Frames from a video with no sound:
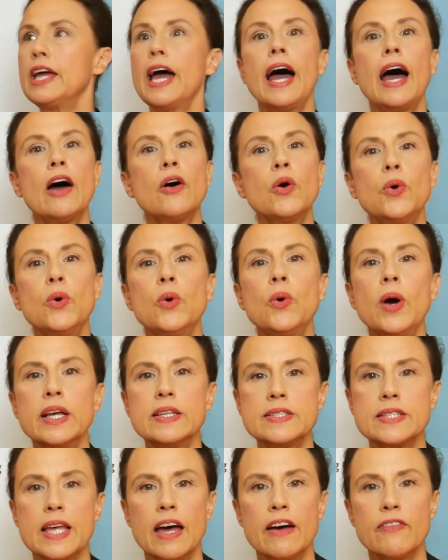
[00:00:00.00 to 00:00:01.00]
who
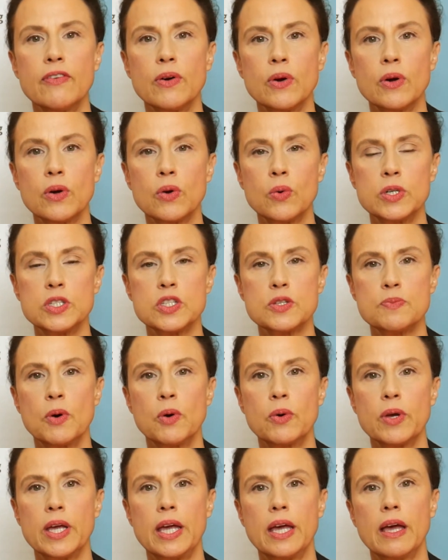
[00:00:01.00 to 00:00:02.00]
has ever quit
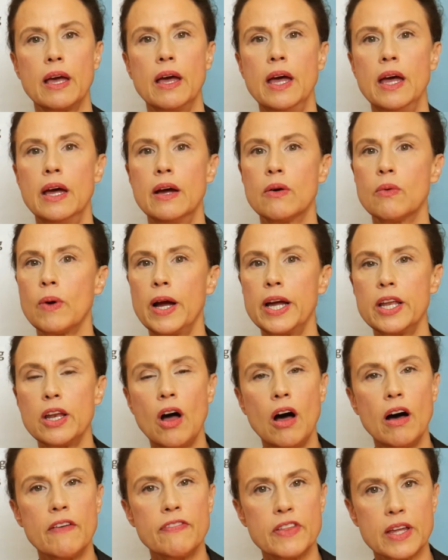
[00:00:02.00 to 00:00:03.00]
smoking right
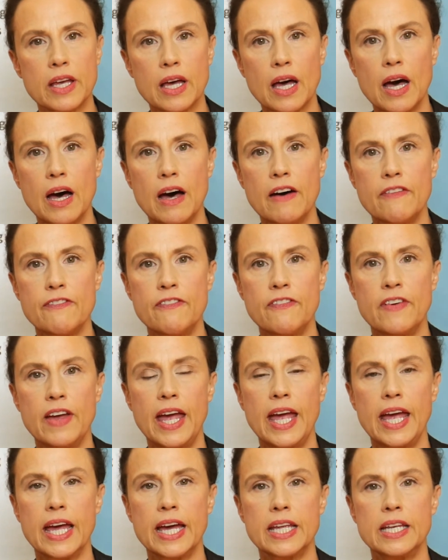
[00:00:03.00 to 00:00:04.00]
off the cuff
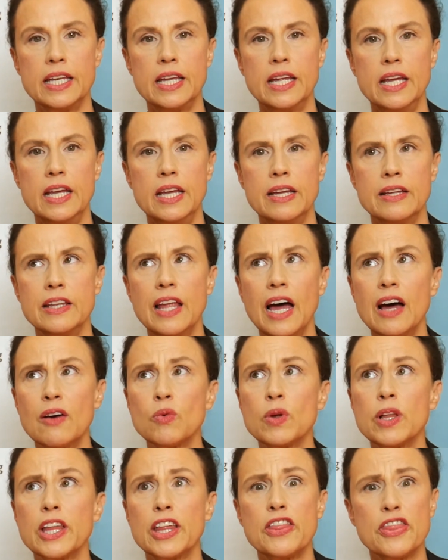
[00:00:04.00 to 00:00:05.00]
and not
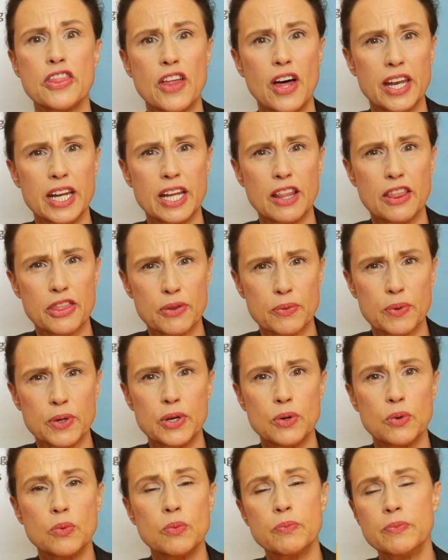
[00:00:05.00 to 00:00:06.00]
really thought it
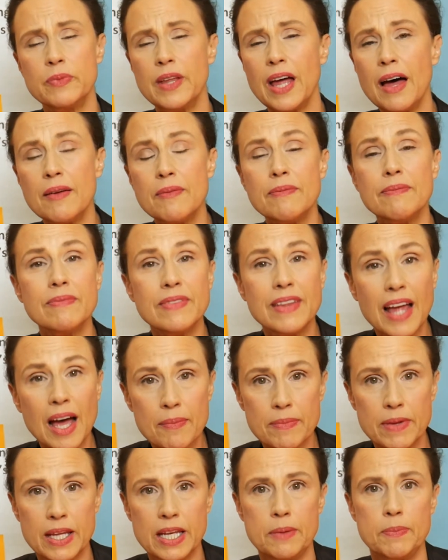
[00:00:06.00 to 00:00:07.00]
through? Not
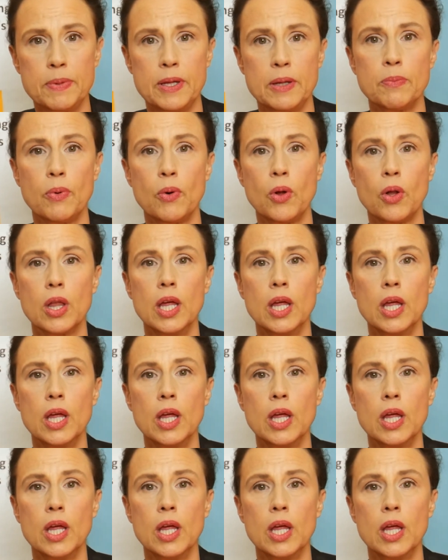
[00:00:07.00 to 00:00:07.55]
many people.